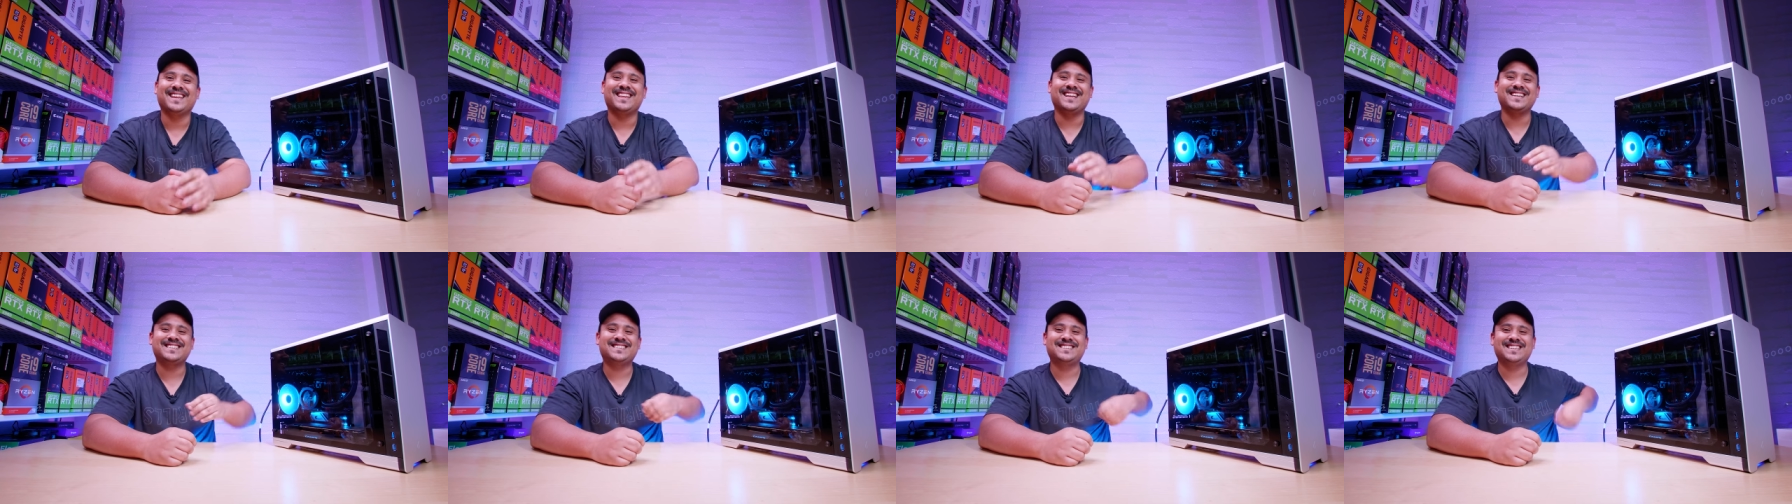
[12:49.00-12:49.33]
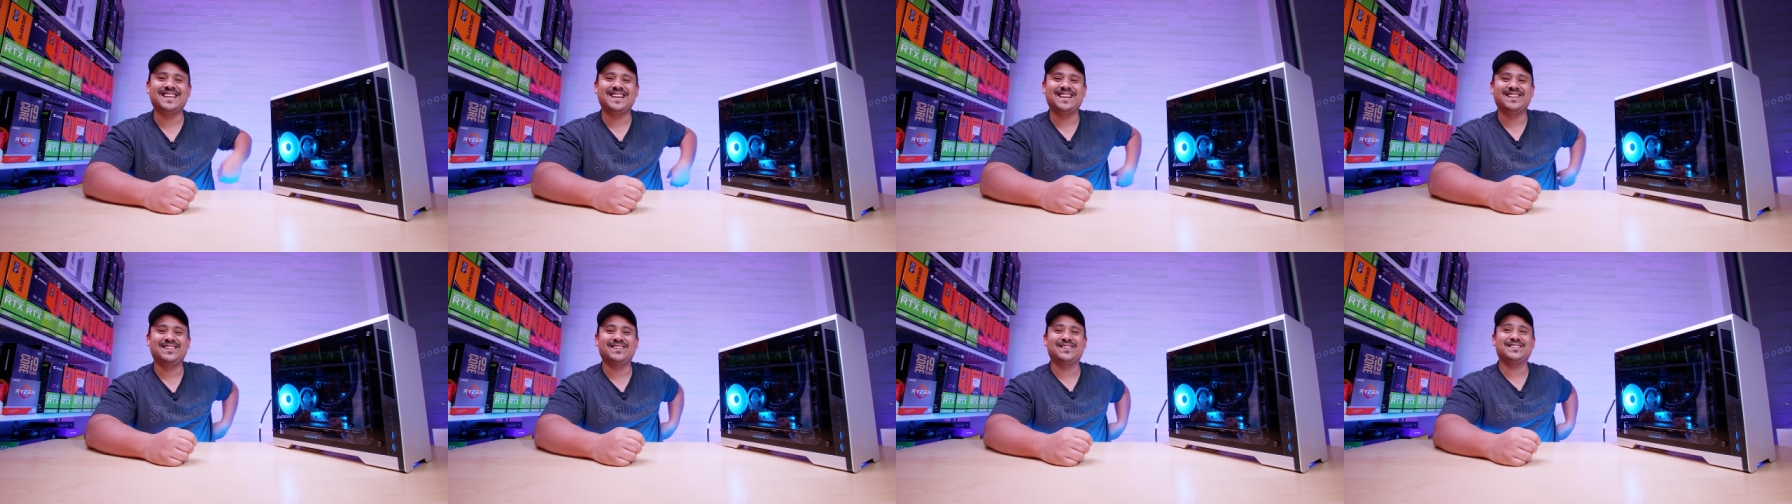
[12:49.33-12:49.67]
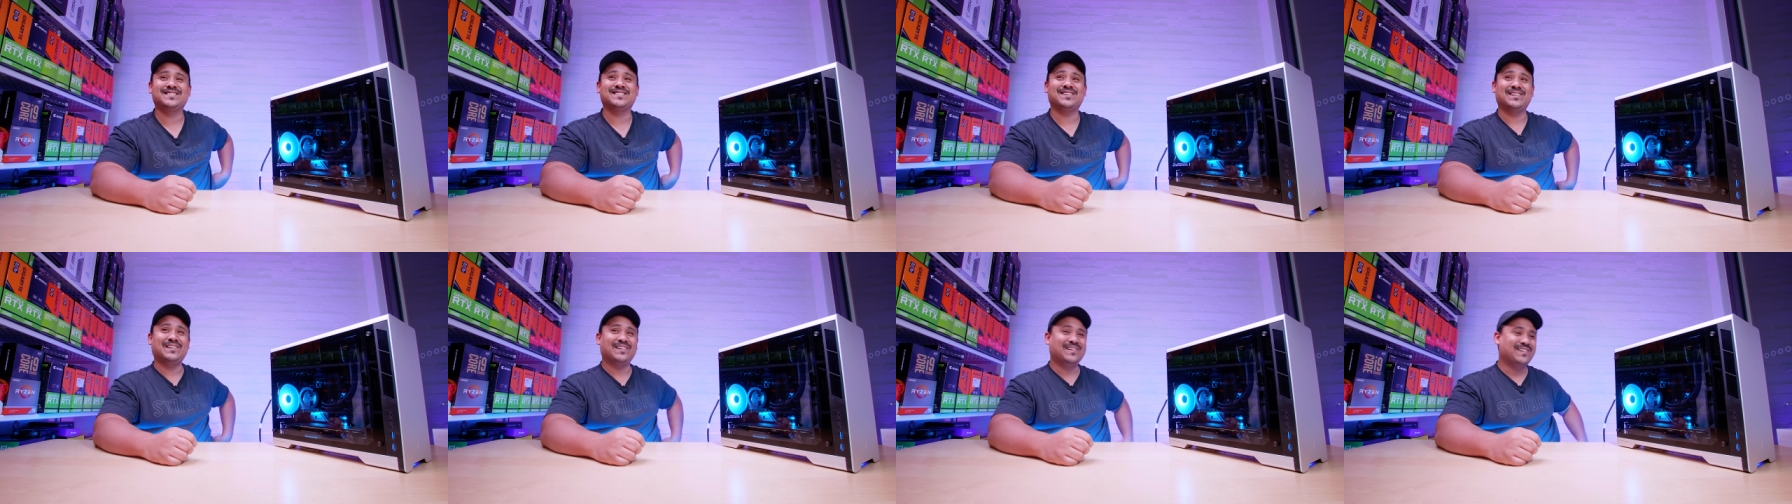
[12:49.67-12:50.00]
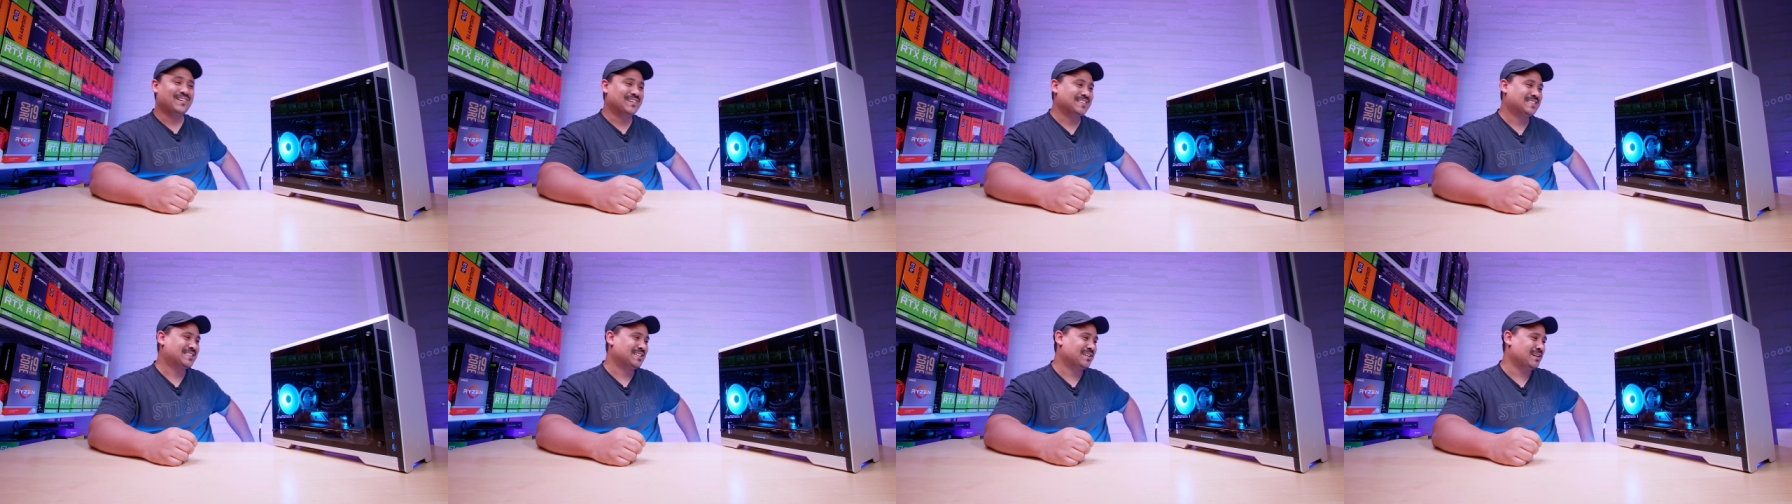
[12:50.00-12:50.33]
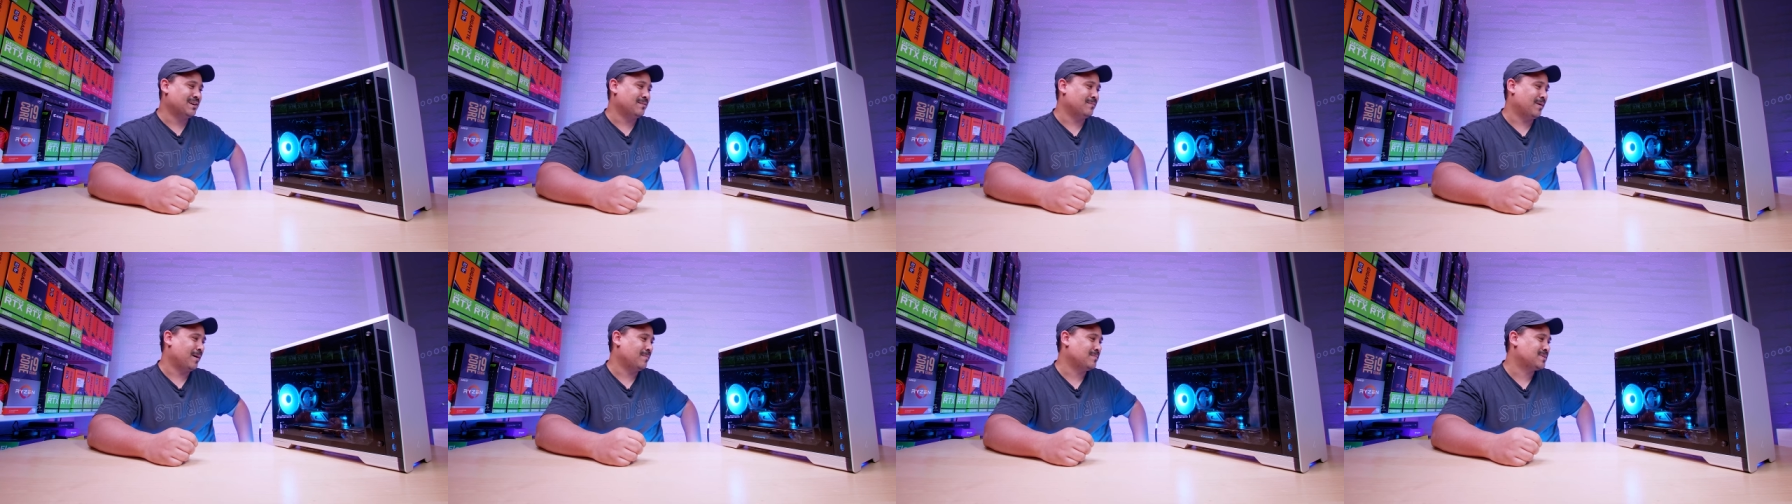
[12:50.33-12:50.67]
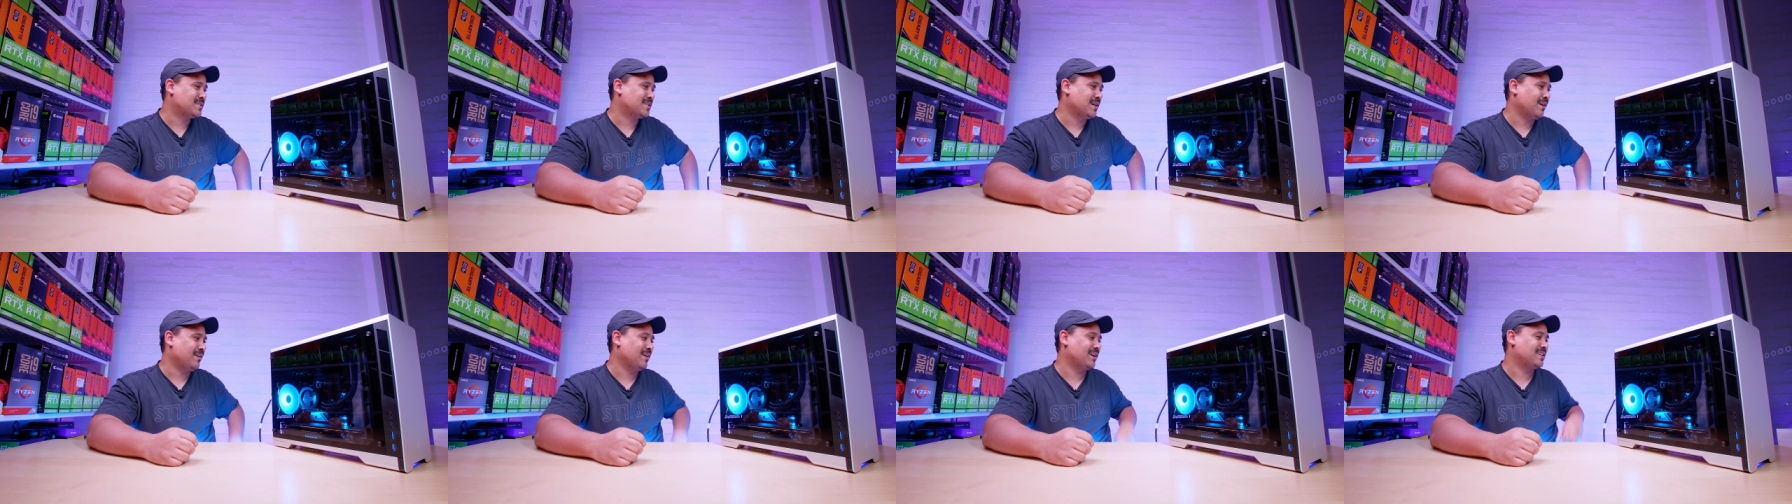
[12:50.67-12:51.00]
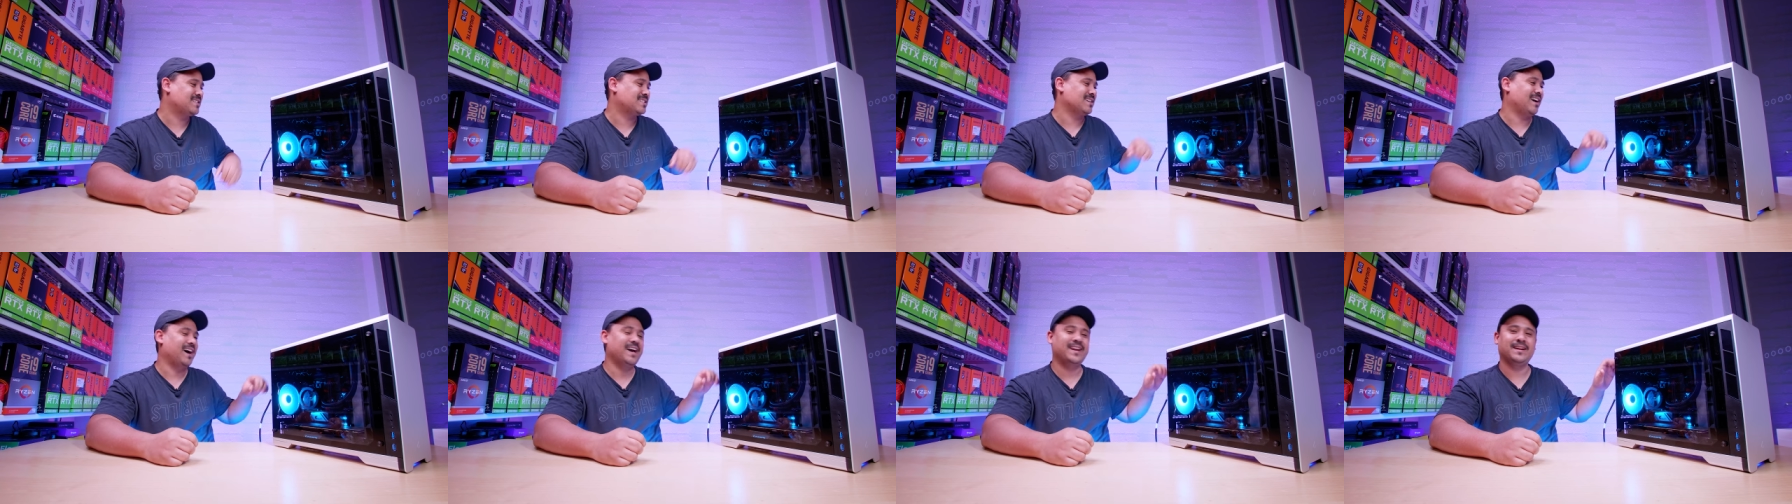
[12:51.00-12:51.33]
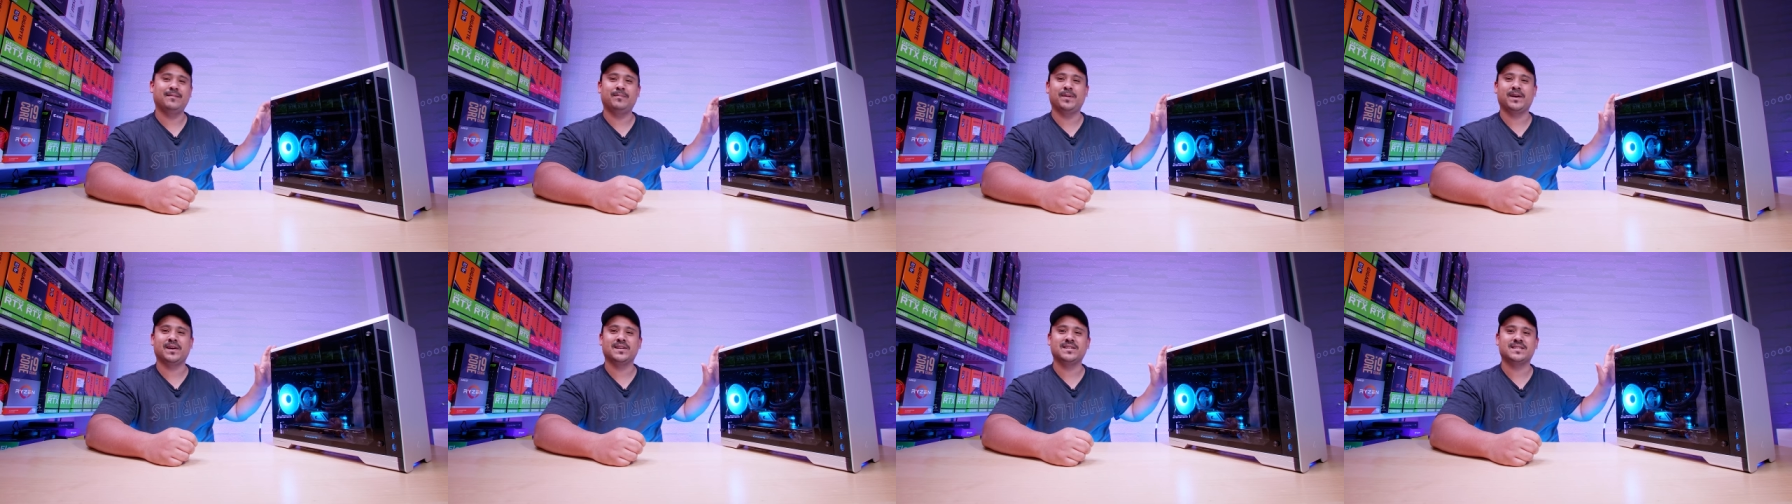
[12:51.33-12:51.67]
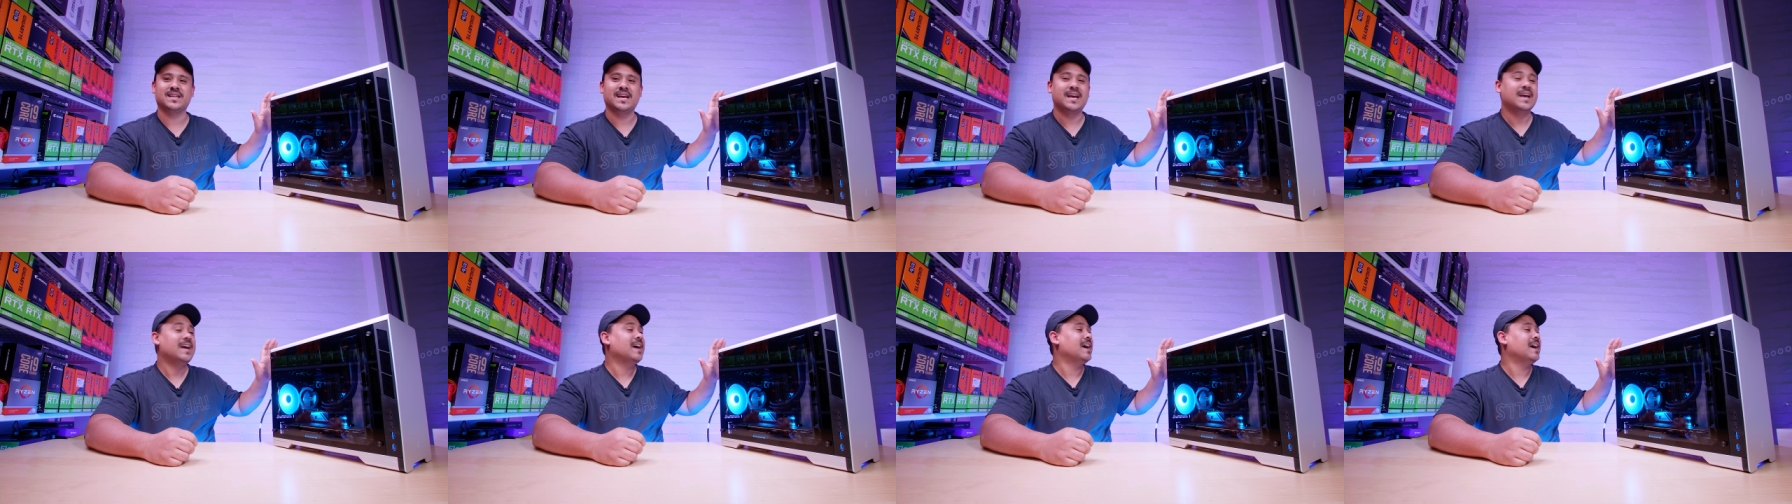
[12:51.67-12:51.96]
This thing looks awesome. I'm so excited because